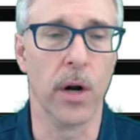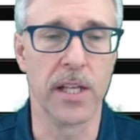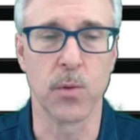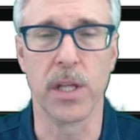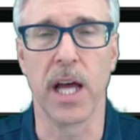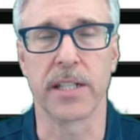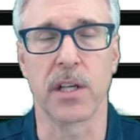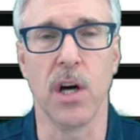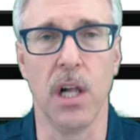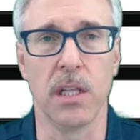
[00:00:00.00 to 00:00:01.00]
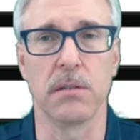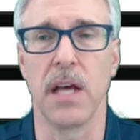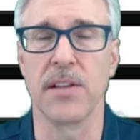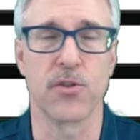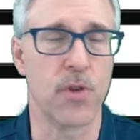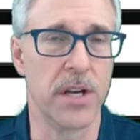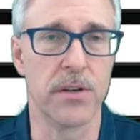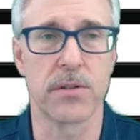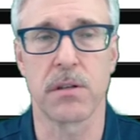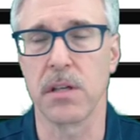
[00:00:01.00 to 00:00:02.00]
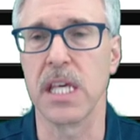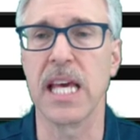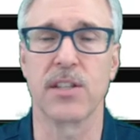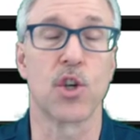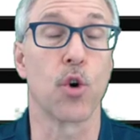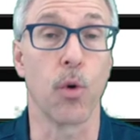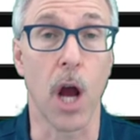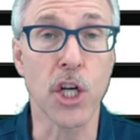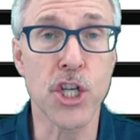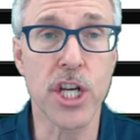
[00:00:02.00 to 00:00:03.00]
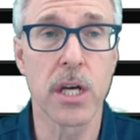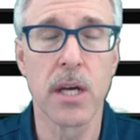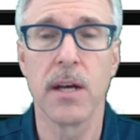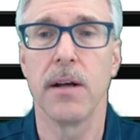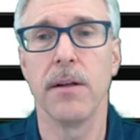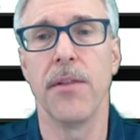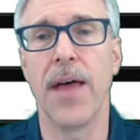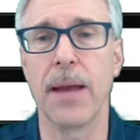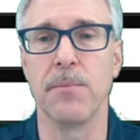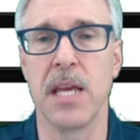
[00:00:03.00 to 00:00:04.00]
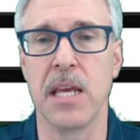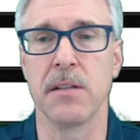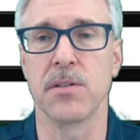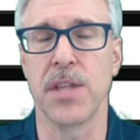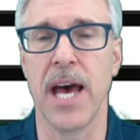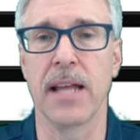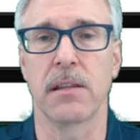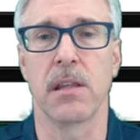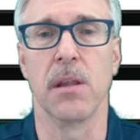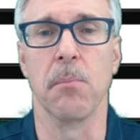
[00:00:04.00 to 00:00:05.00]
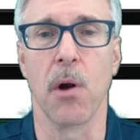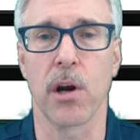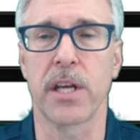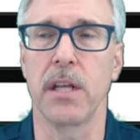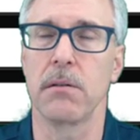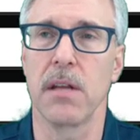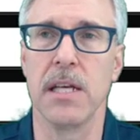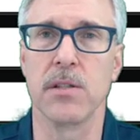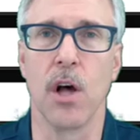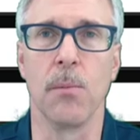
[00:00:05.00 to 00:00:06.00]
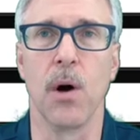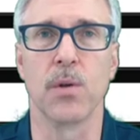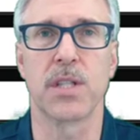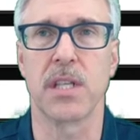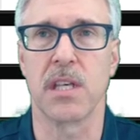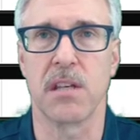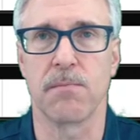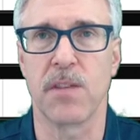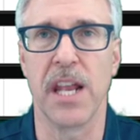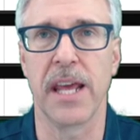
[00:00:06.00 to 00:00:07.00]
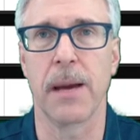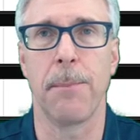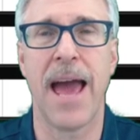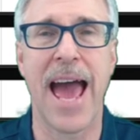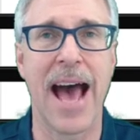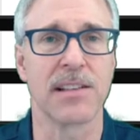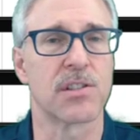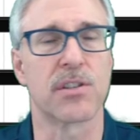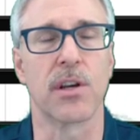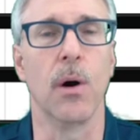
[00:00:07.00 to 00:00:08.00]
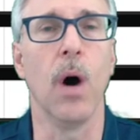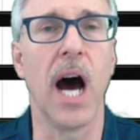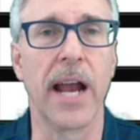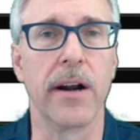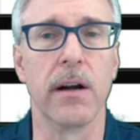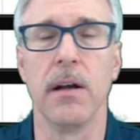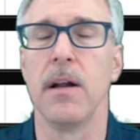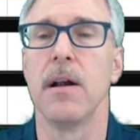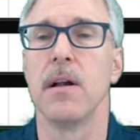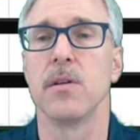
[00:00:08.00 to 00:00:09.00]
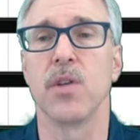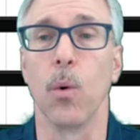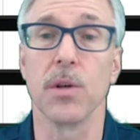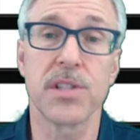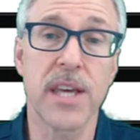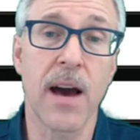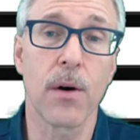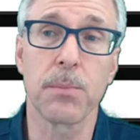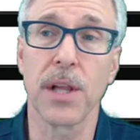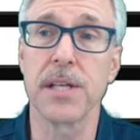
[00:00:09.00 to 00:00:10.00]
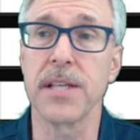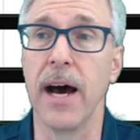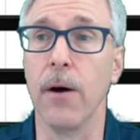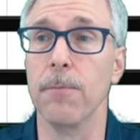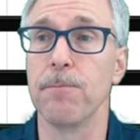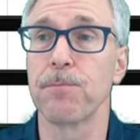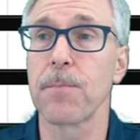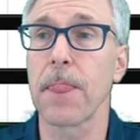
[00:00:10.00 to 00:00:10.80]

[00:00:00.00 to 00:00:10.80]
or as we like to call it as traders, gets crushed, that means that the market is almost getting a pass to go higher. So we'll see how it plays out.